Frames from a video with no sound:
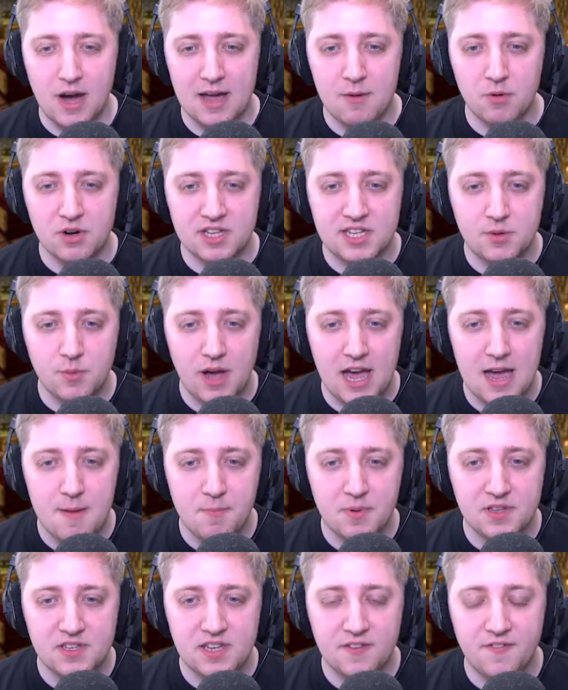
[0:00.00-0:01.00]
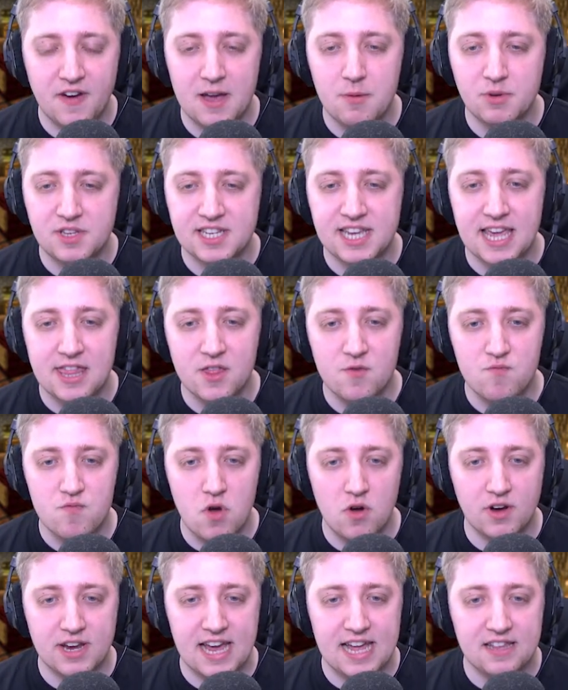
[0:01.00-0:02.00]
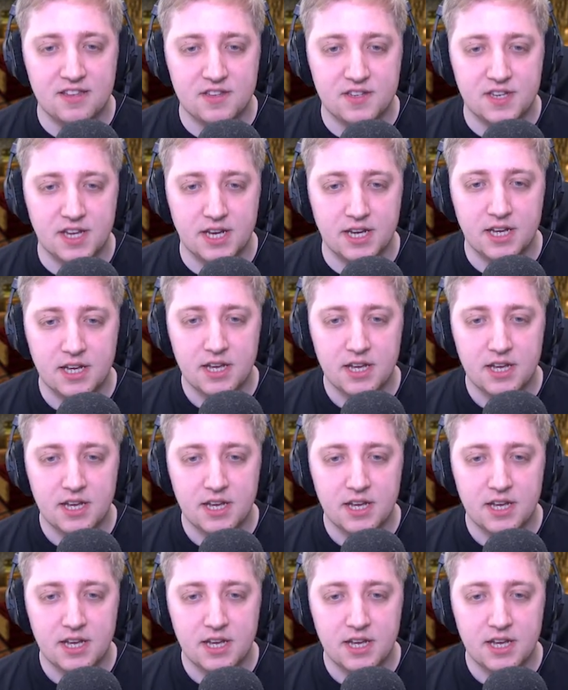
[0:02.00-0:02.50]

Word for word: I want to see what happens if I were to get the wrong answer.